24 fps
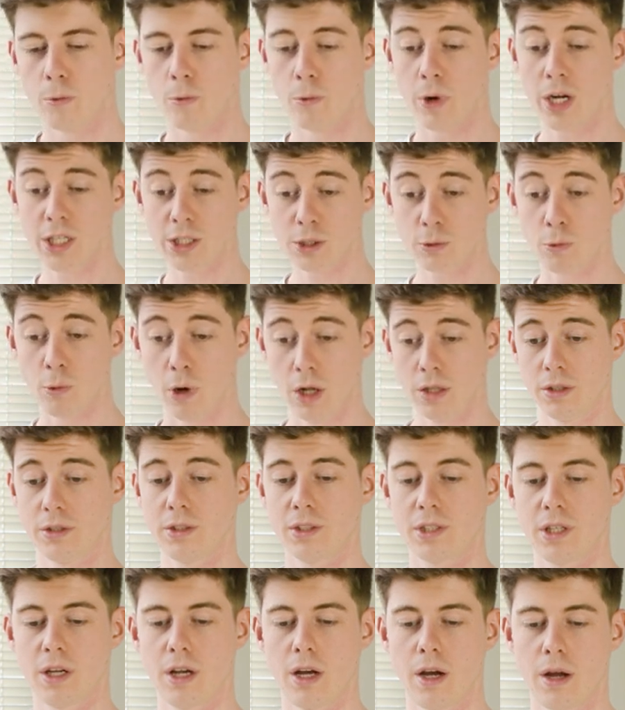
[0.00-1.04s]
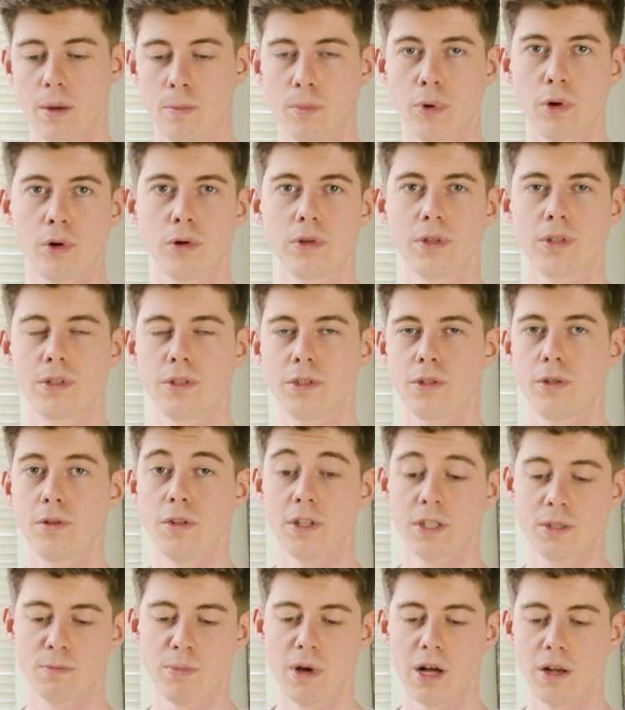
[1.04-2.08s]
which ones are important to the
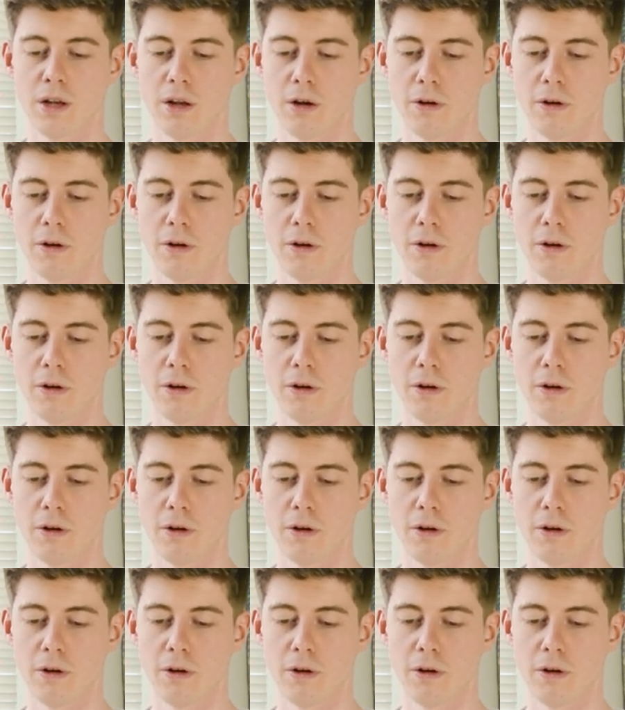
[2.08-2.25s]
smell